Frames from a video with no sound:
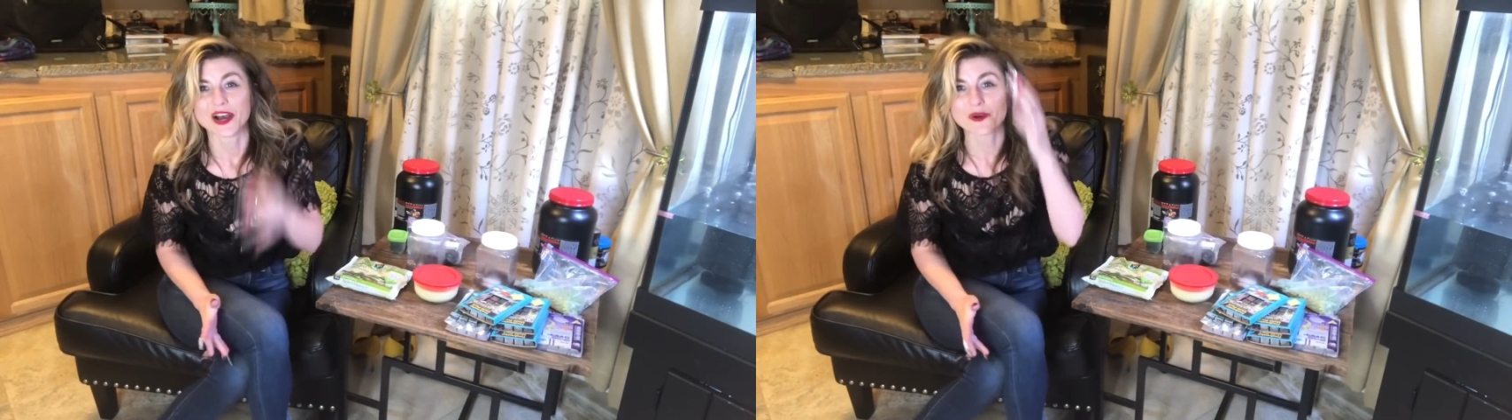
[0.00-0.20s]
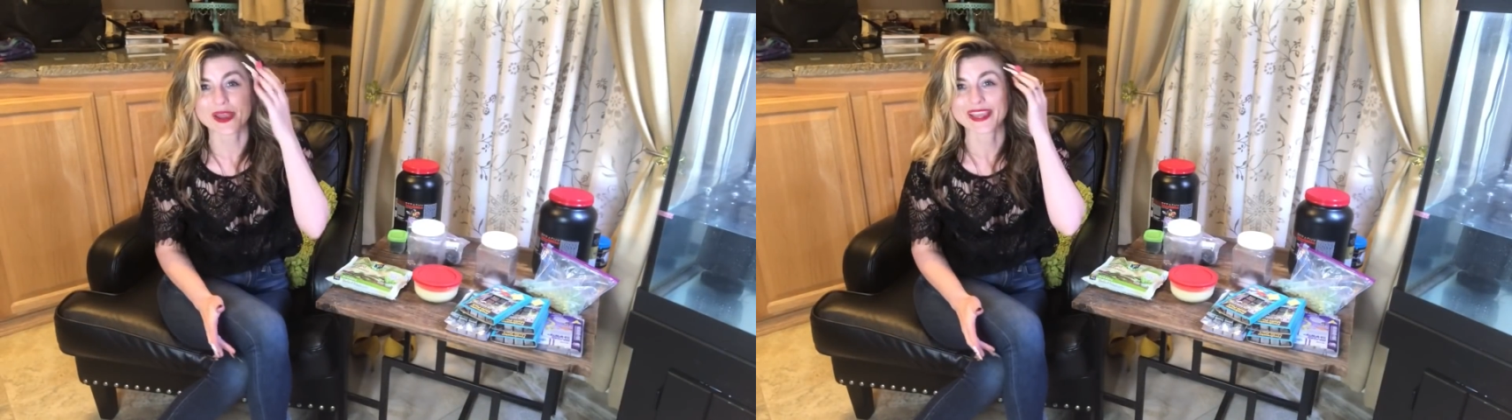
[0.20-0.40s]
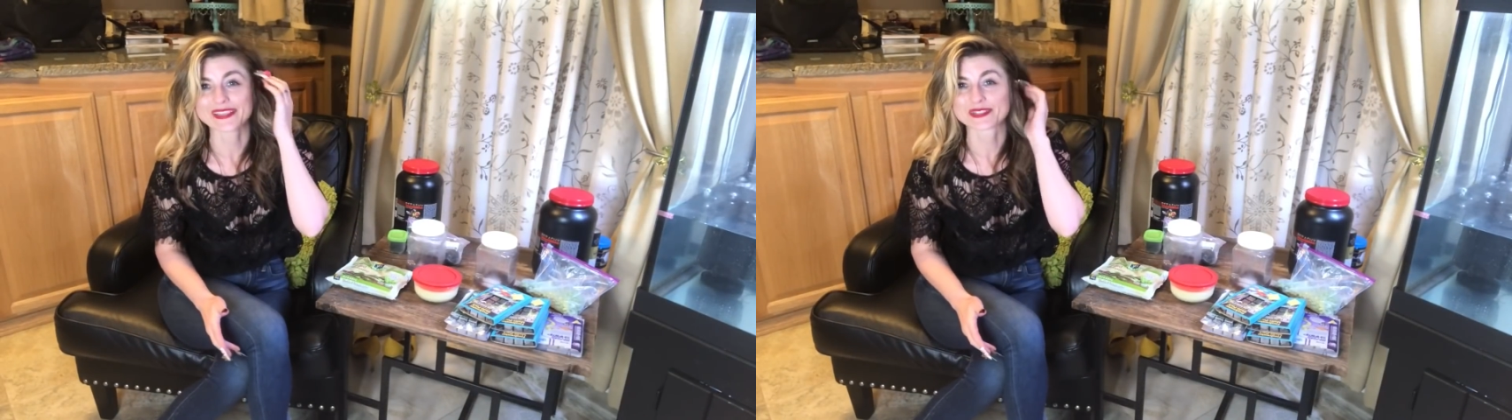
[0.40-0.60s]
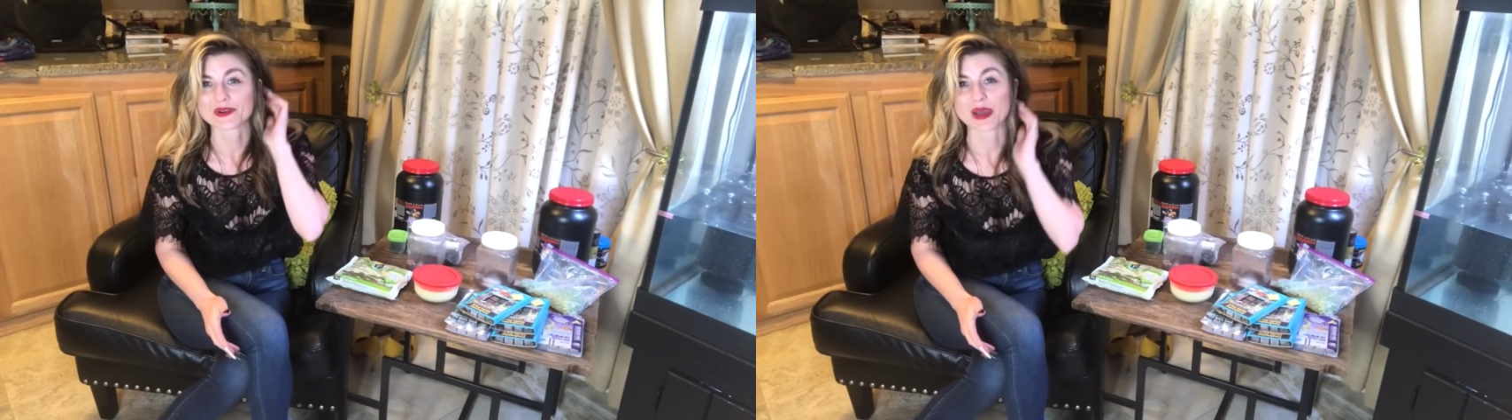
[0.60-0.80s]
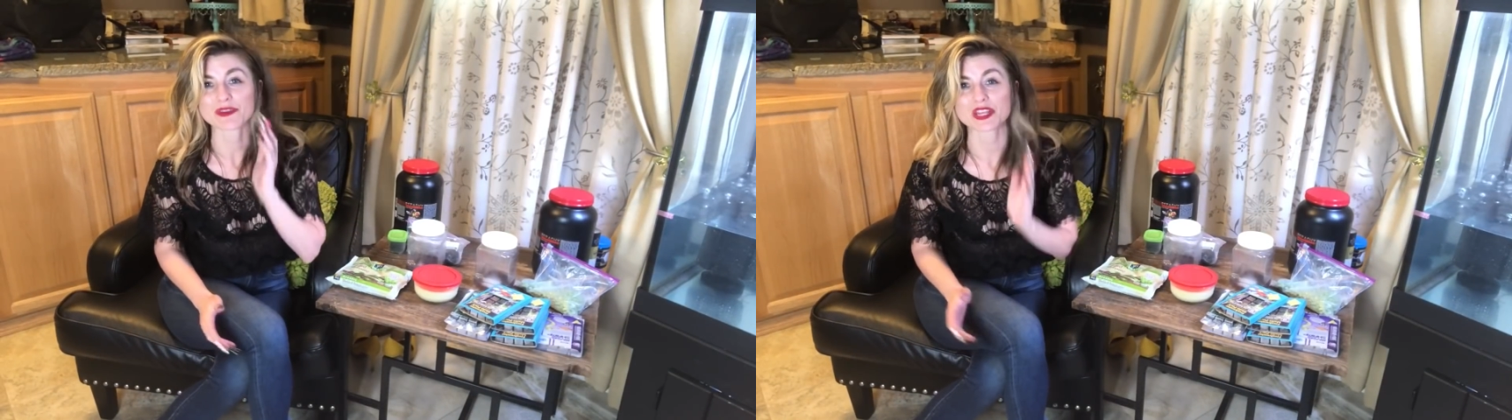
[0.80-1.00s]
Okay, so
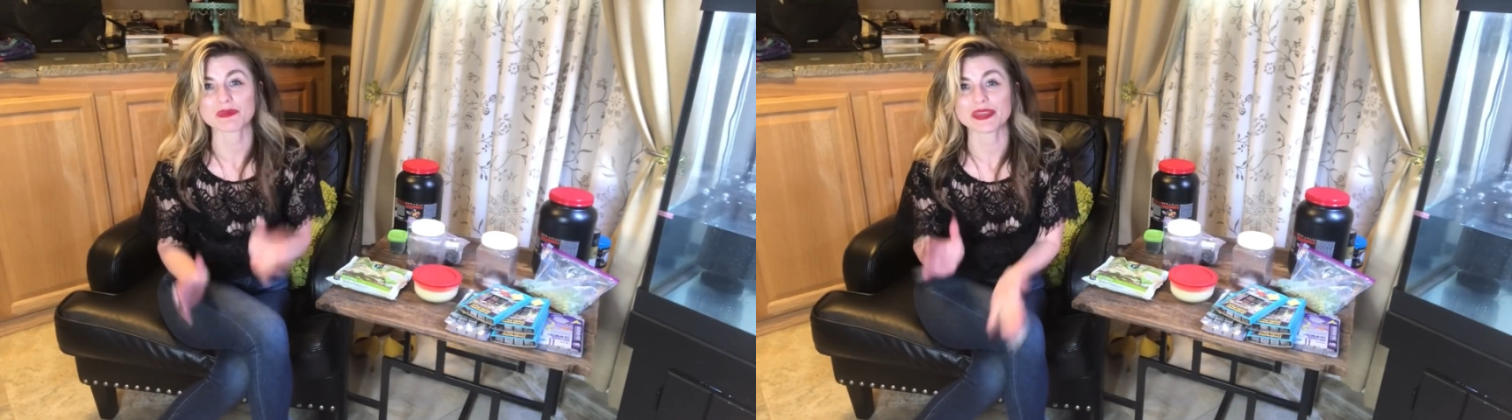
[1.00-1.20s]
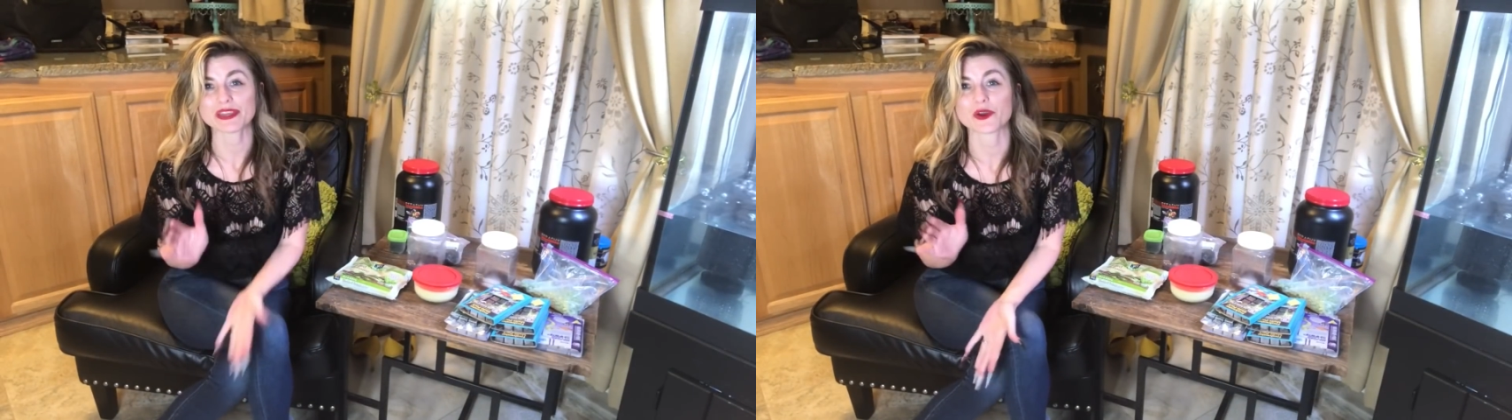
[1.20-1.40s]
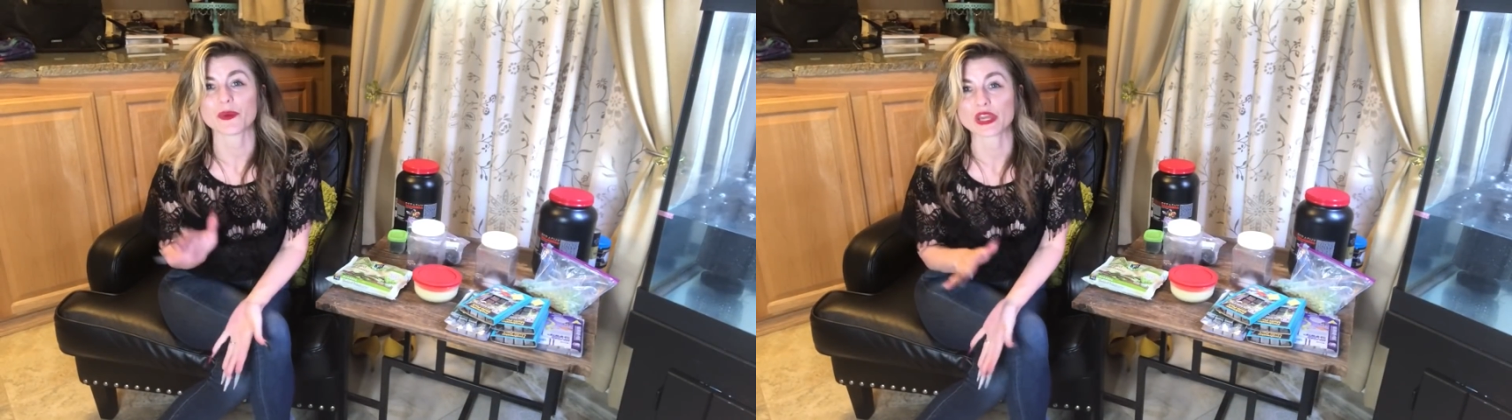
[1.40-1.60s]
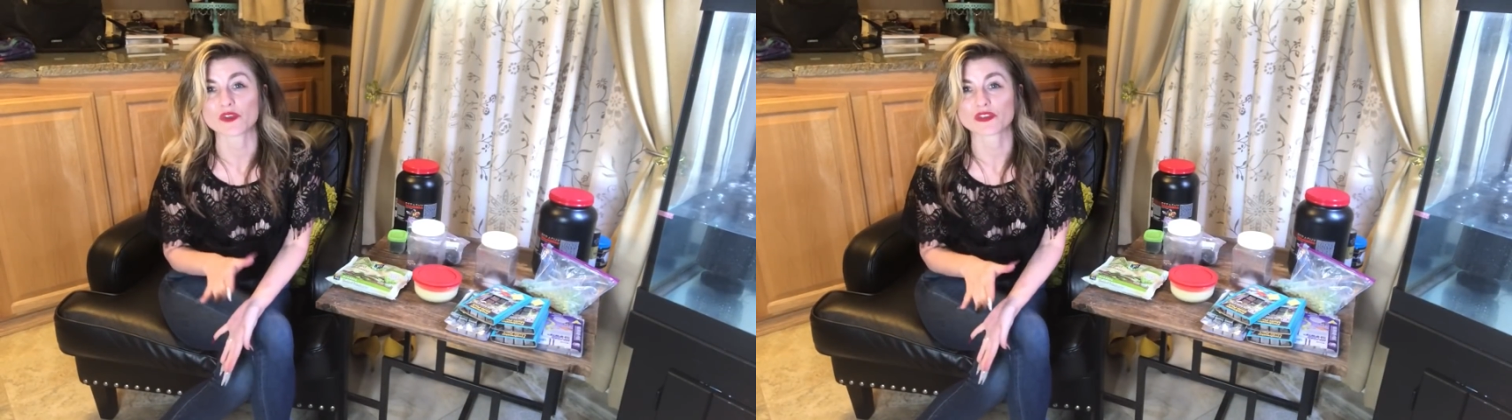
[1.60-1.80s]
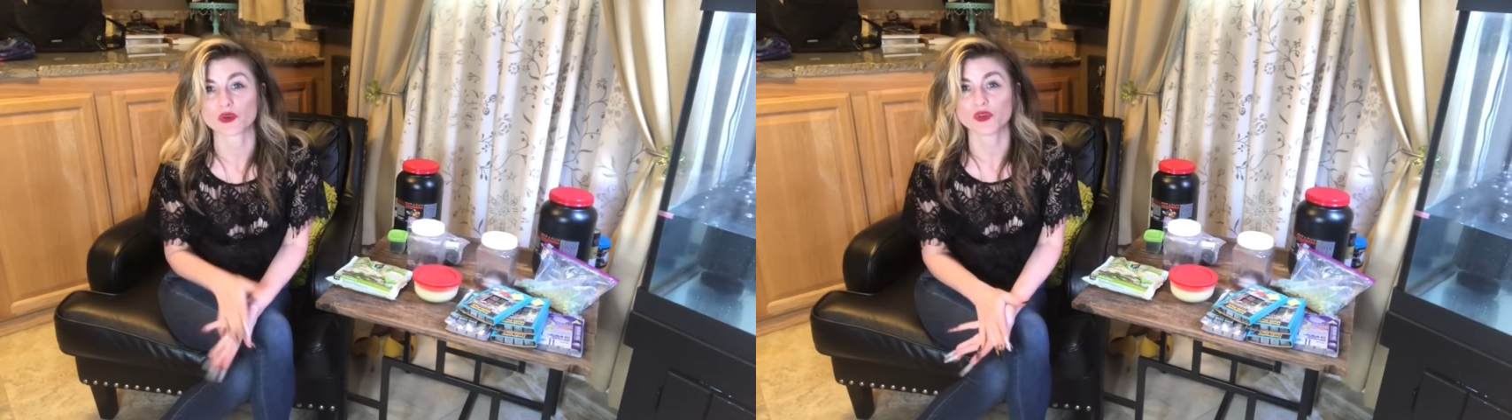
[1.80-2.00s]
I'm going to be going
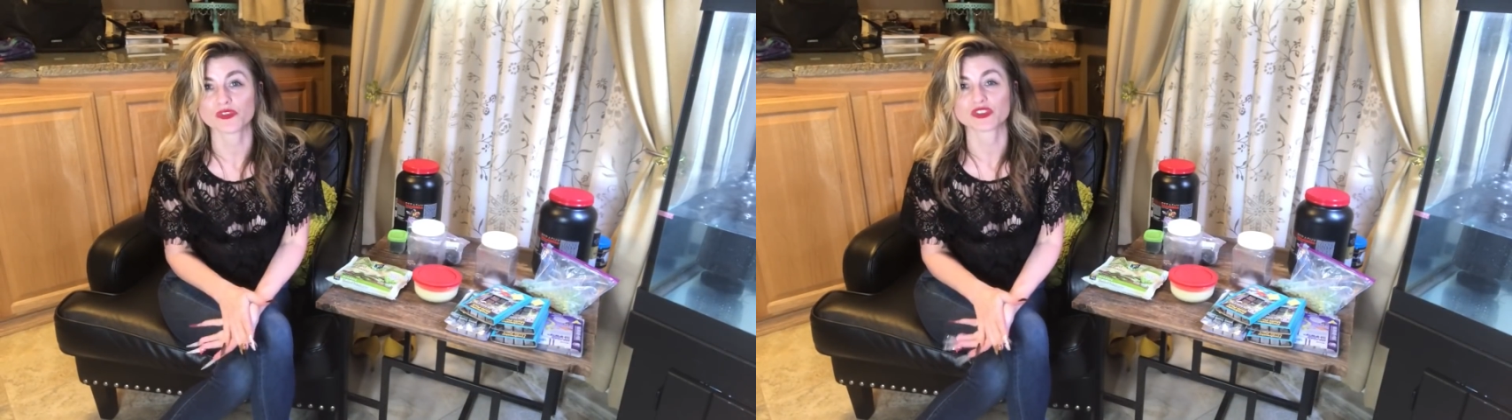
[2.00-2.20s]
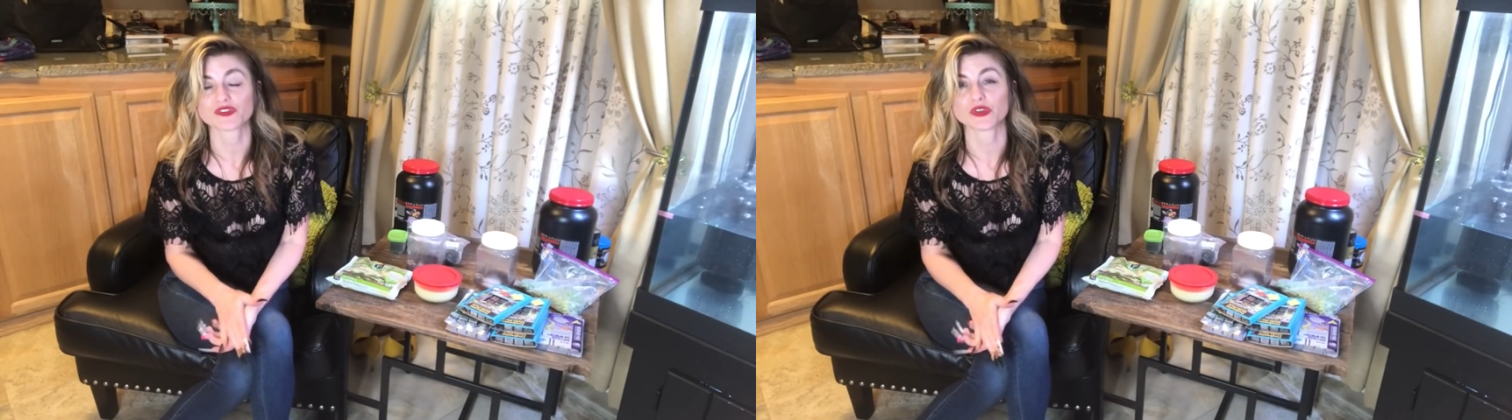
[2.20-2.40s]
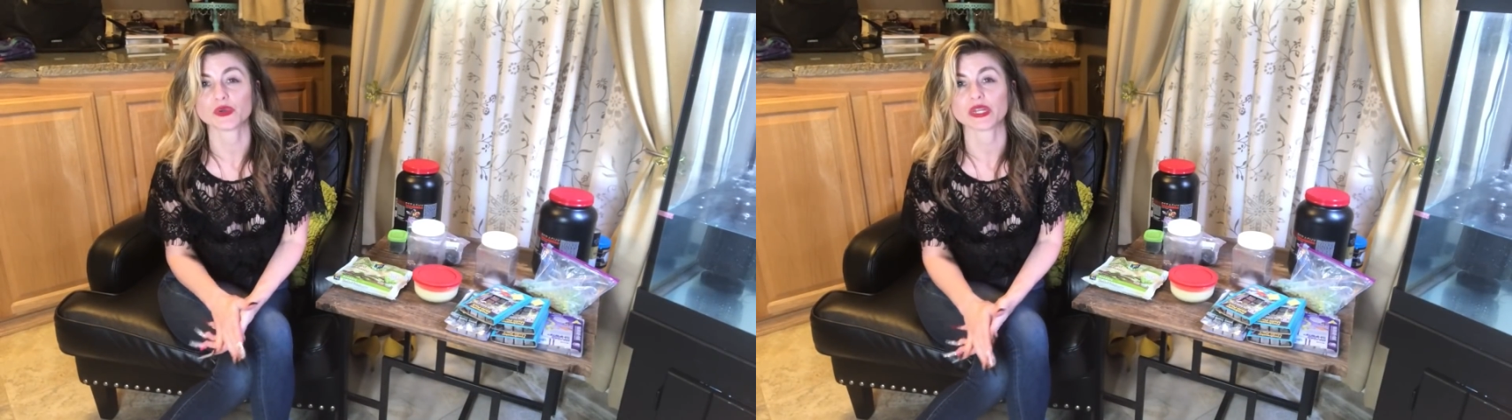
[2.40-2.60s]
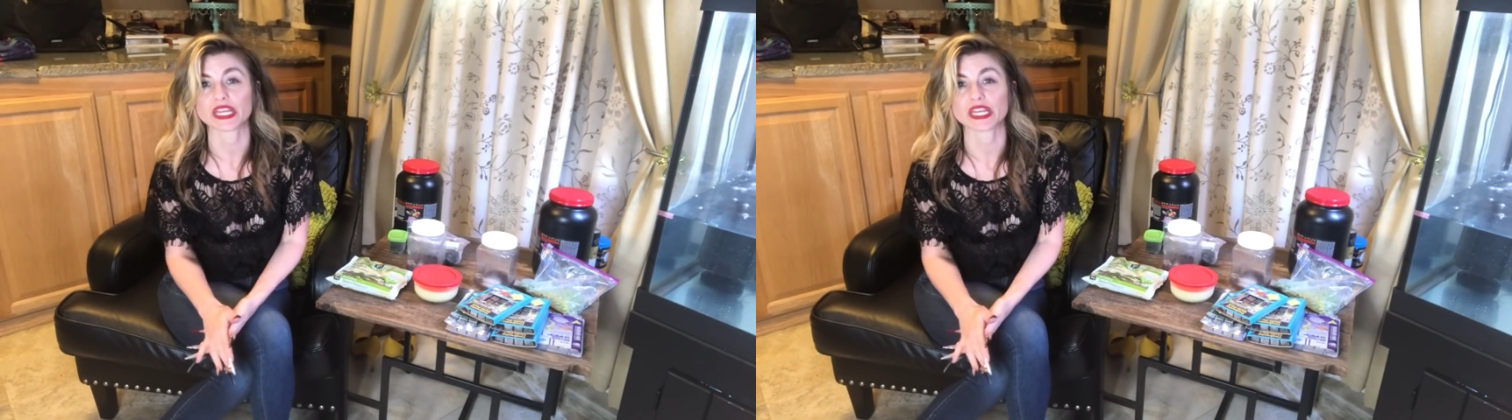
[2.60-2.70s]
over the goldfish food